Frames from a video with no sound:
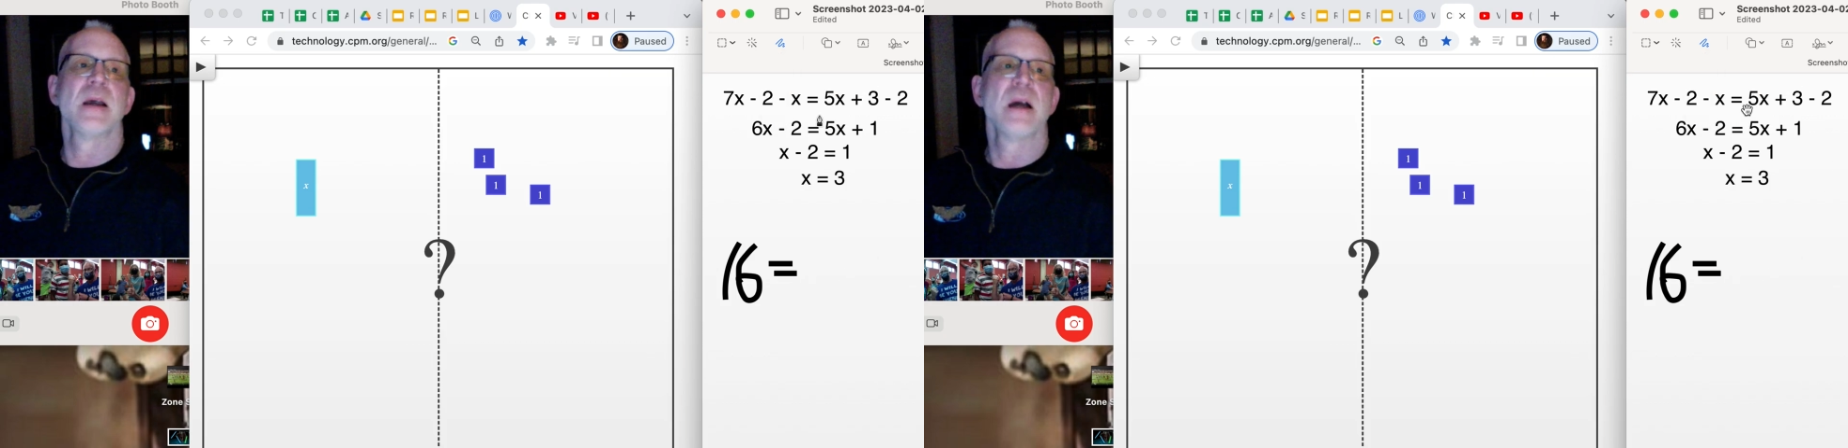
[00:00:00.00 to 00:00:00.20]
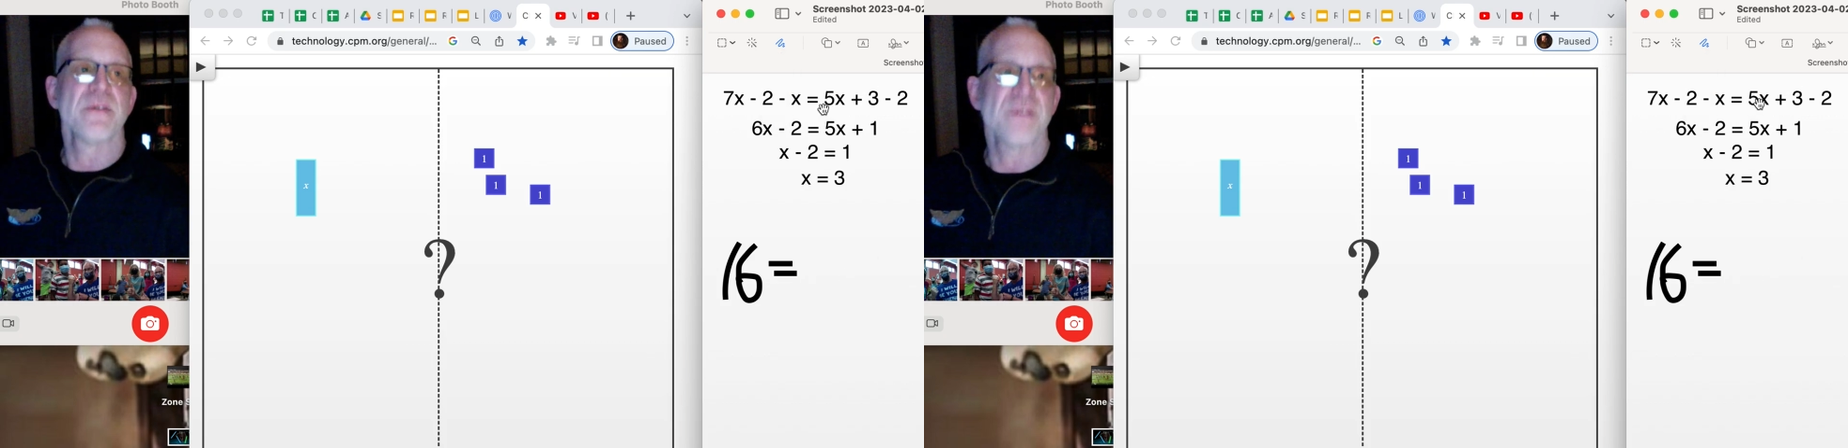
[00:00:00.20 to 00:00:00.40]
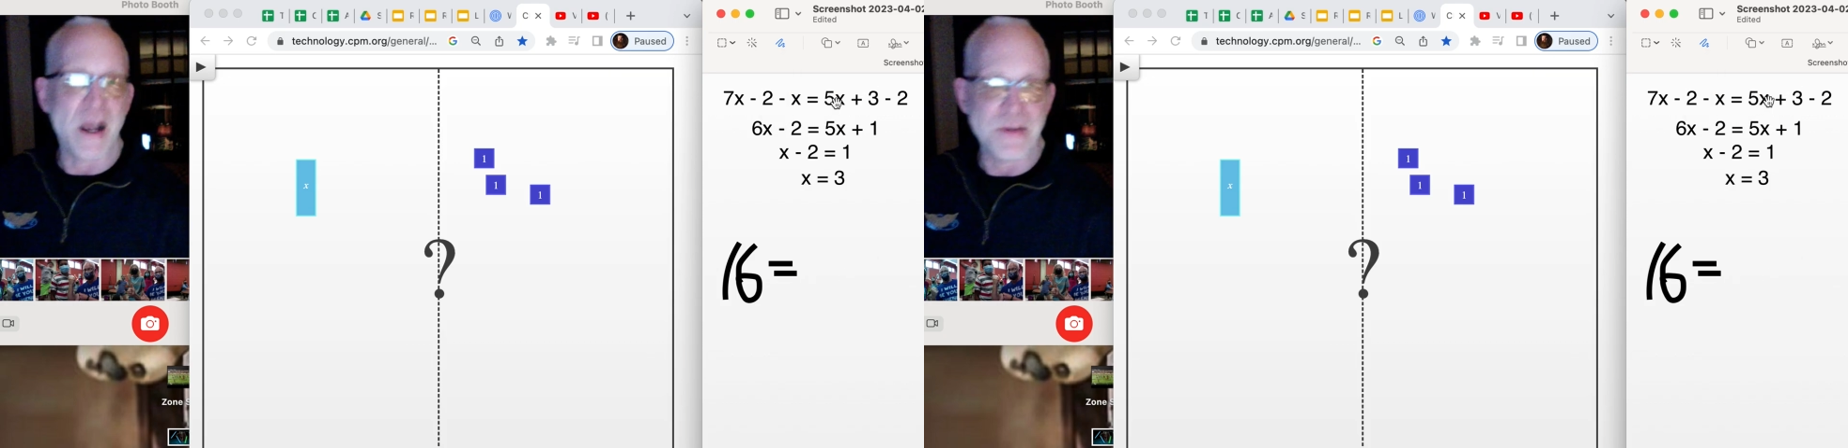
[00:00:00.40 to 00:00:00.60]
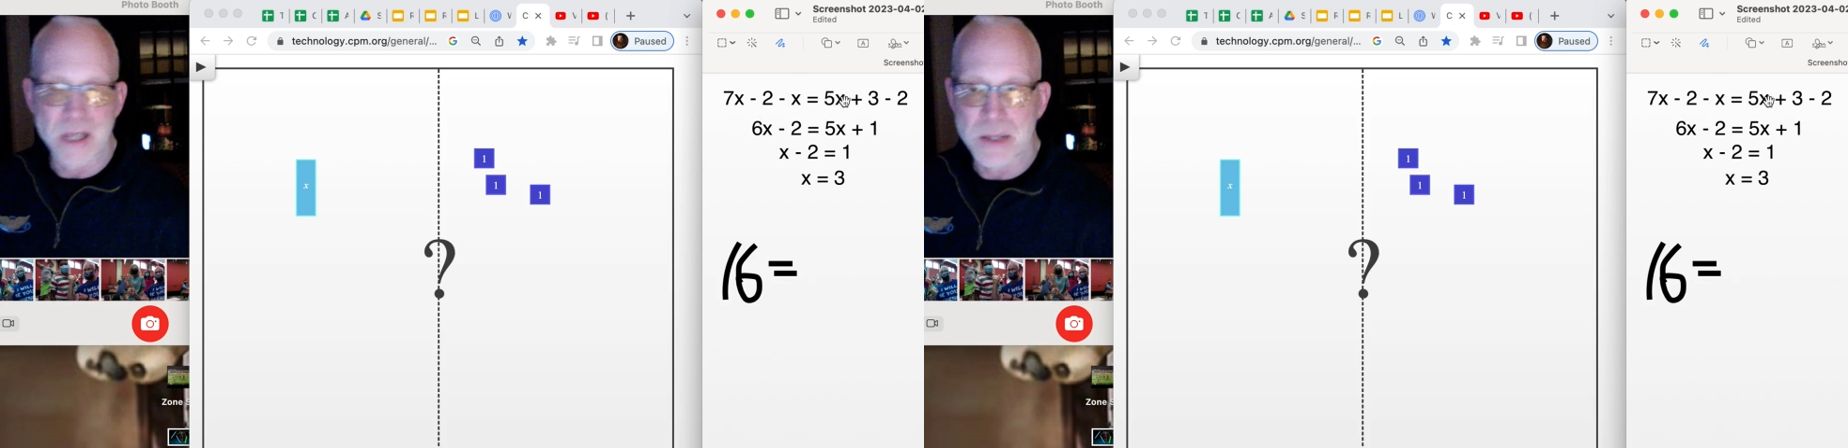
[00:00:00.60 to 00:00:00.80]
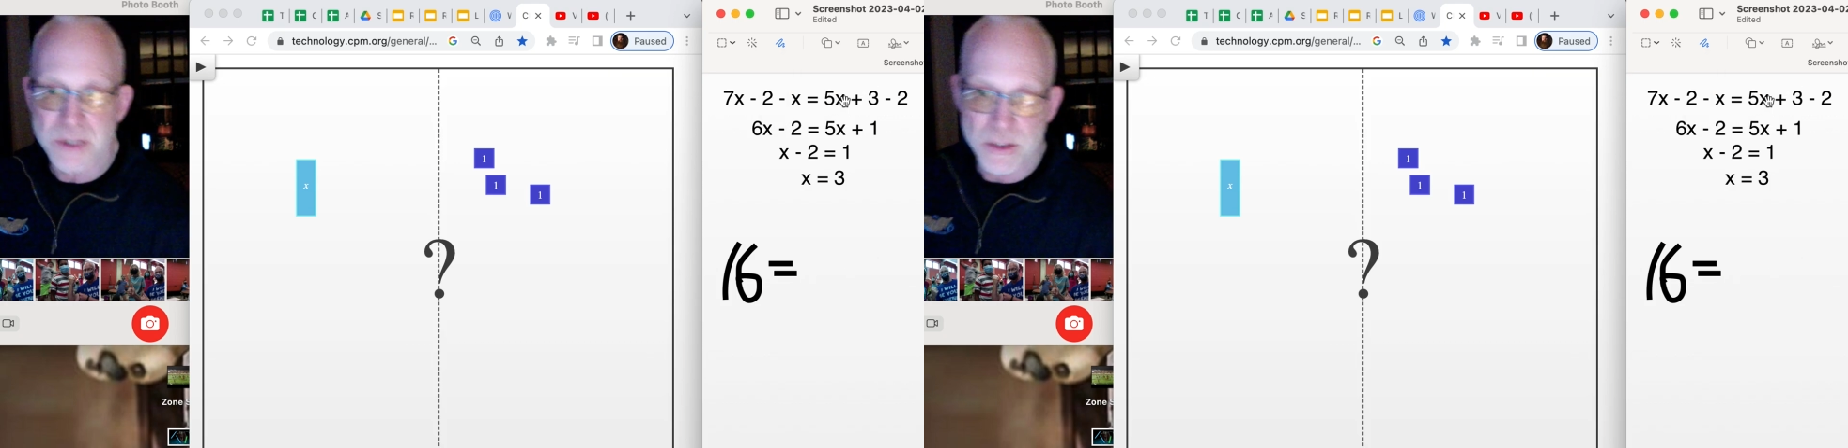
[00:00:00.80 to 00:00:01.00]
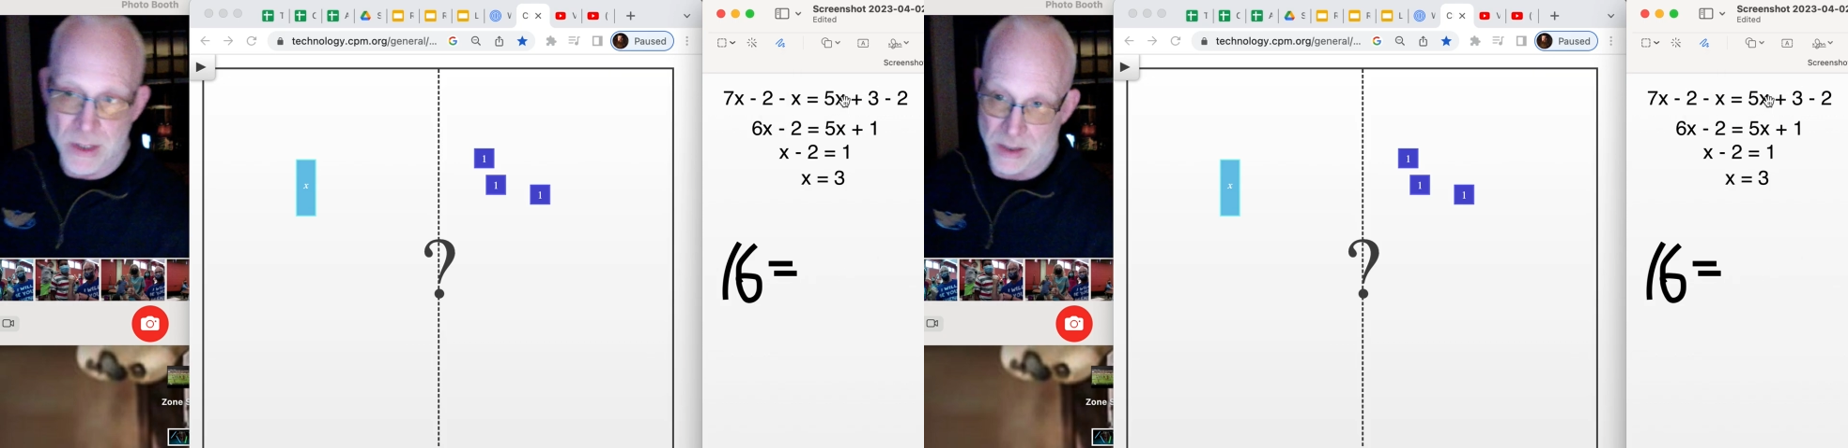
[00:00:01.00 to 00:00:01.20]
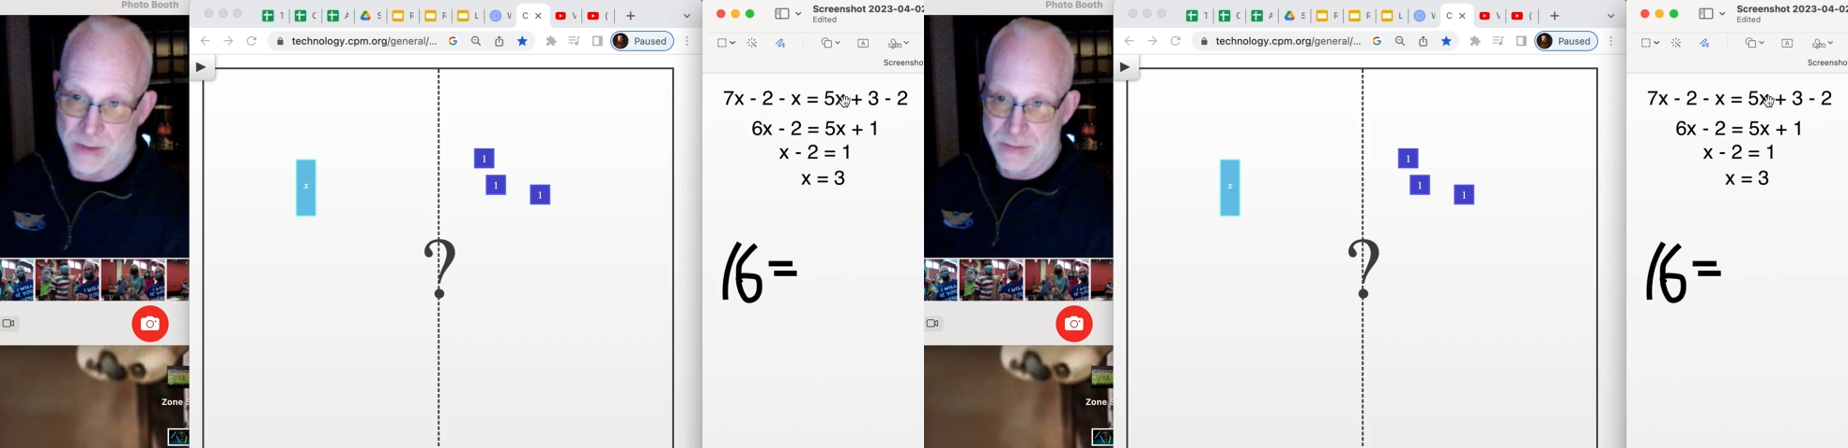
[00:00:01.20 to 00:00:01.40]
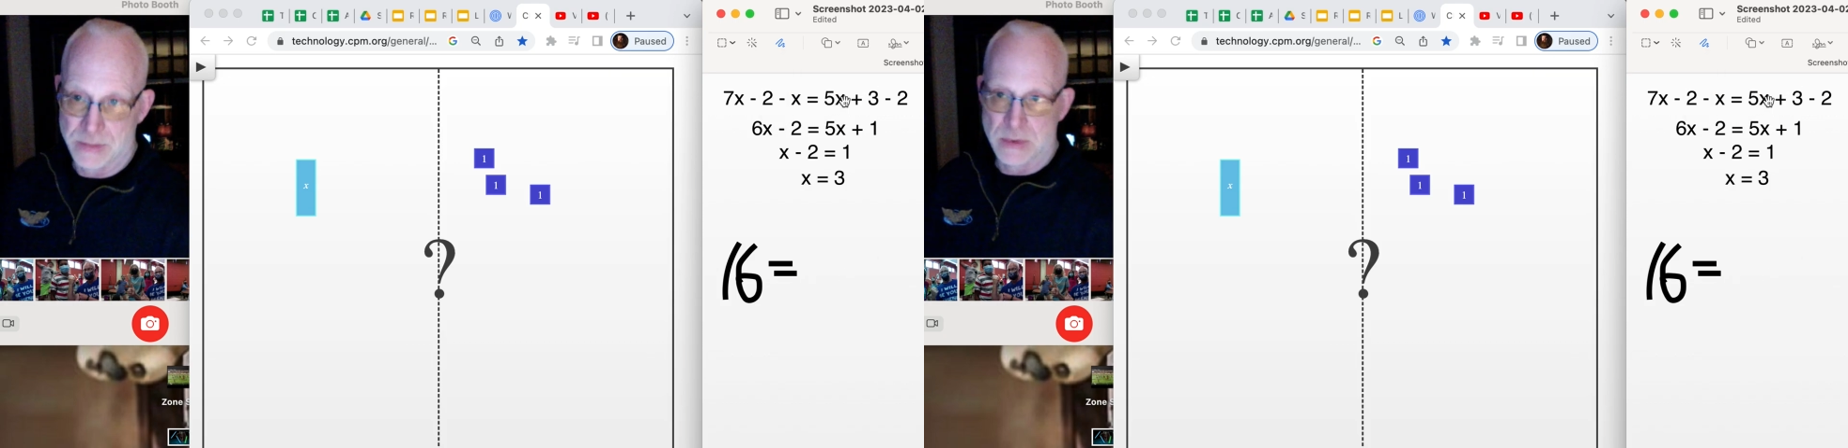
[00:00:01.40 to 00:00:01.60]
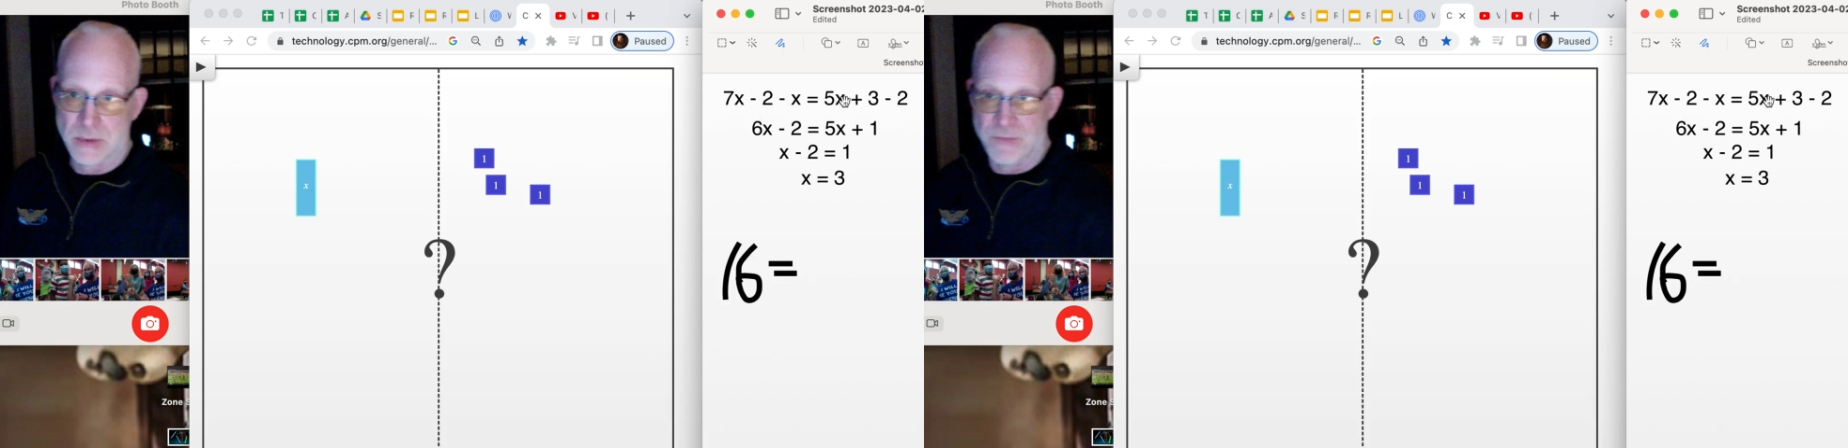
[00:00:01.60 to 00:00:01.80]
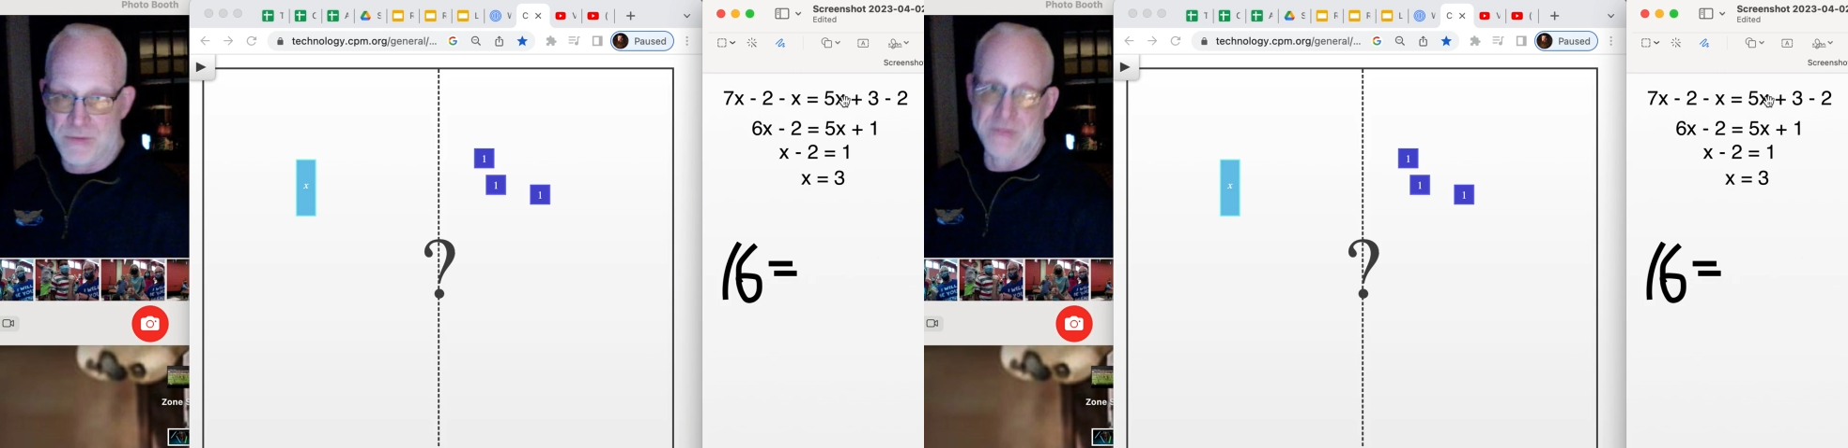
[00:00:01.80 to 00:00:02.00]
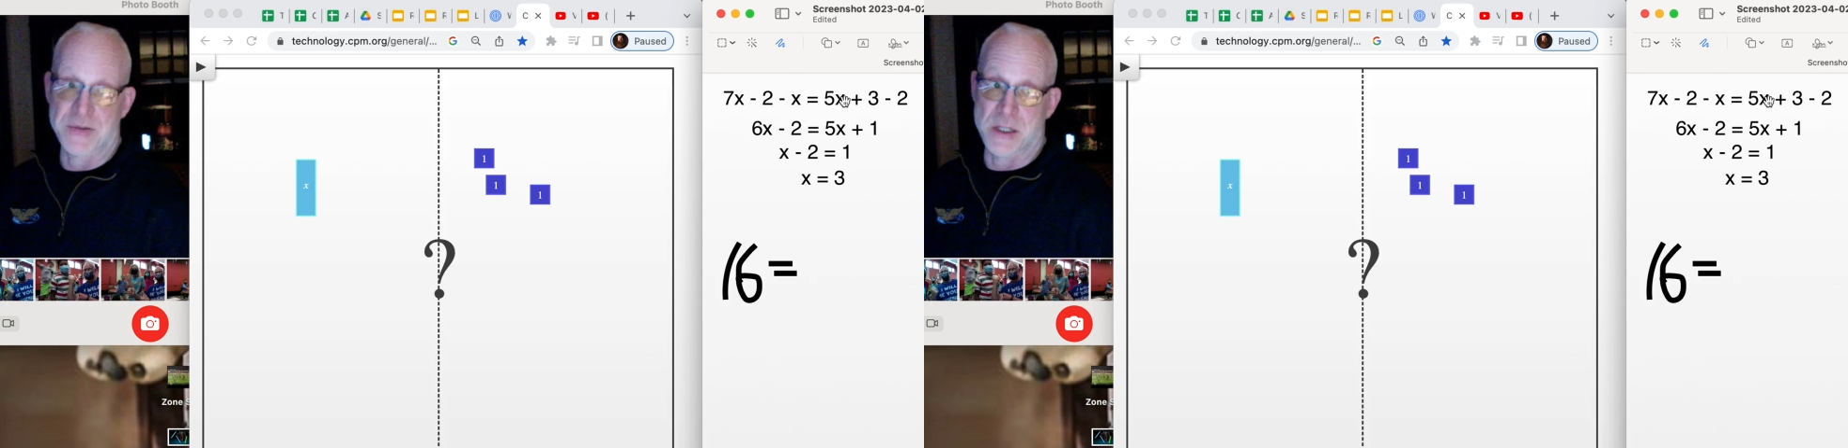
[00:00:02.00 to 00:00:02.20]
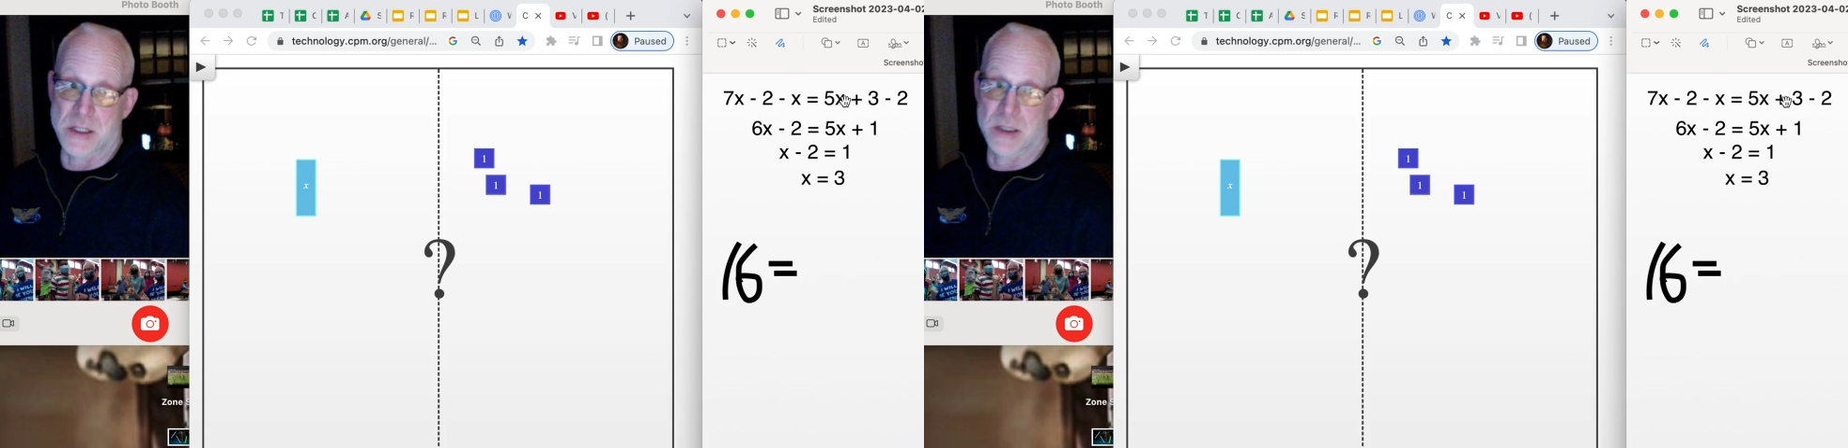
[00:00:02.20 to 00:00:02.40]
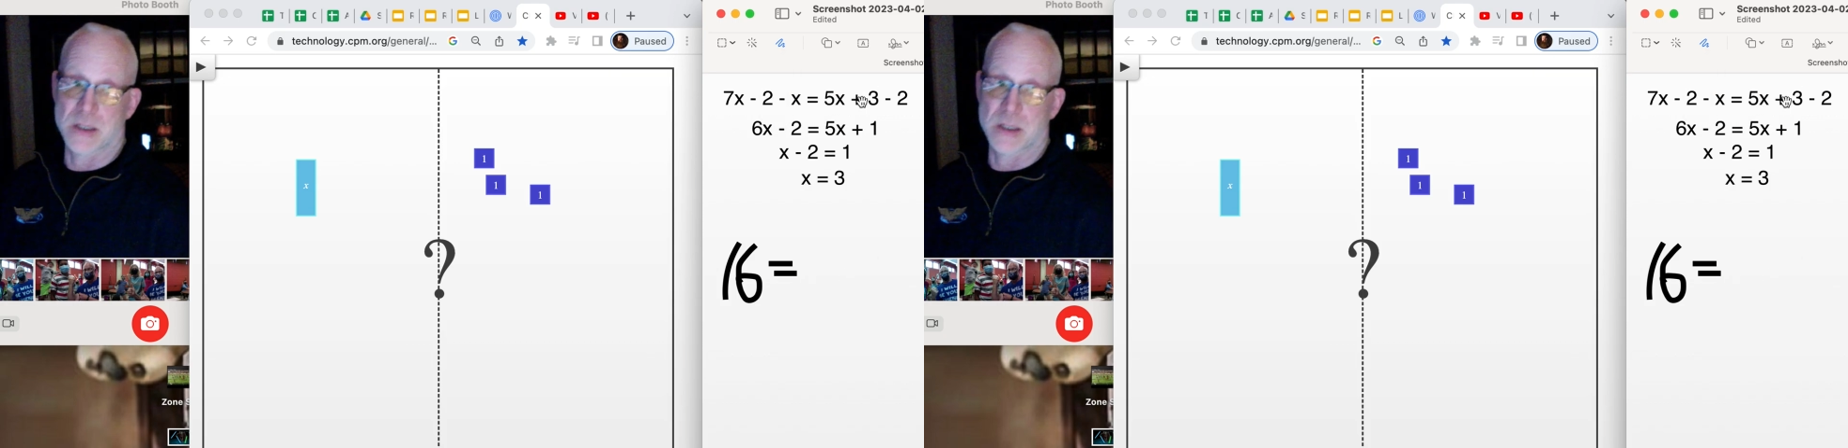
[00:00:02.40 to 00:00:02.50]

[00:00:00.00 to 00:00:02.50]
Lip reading: 5 times 3, 15.